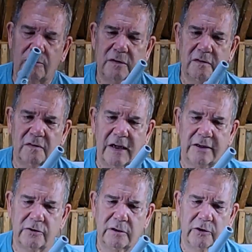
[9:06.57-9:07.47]
Well, this is
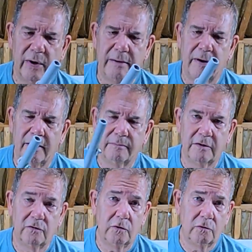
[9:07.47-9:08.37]
actually the gray pipe
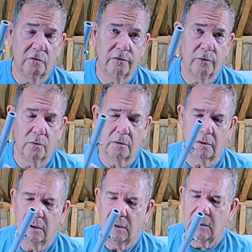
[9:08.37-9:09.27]
that is used
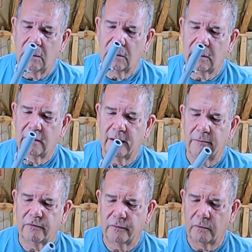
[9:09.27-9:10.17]
for a lot of
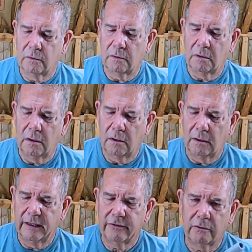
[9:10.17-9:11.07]
times for
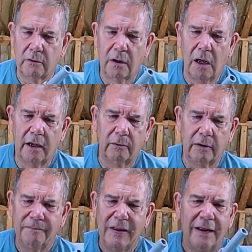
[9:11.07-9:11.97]
electrical conduit.